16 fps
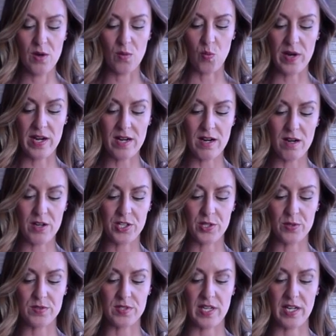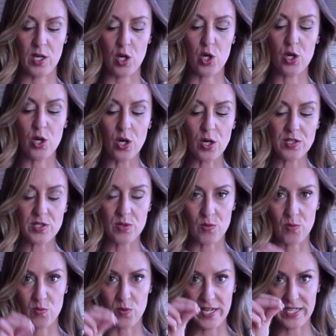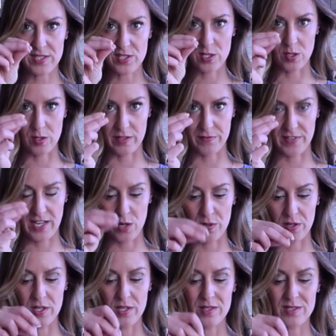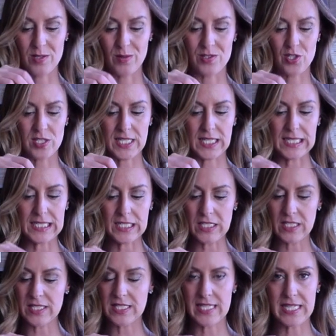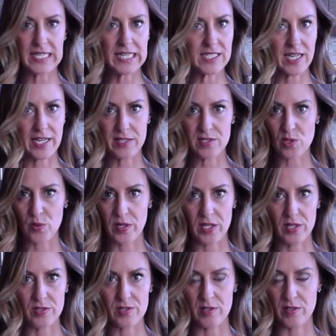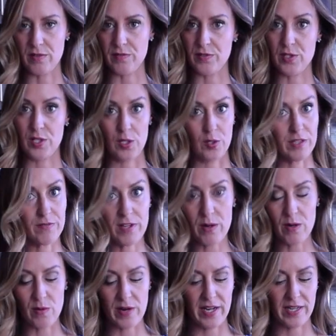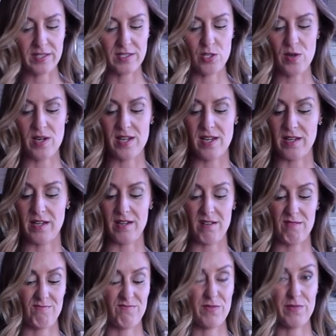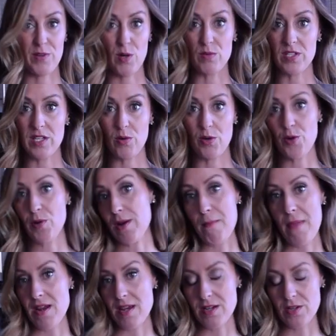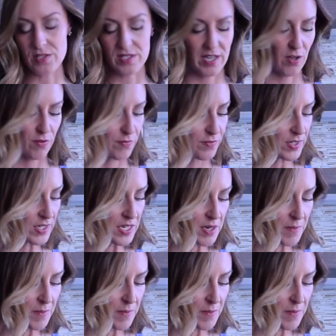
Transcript: We are using cooked riced cauliflower. So it's just little teeny tiny squares of cauliflower rice. You can get it frozen or you can make it yourself.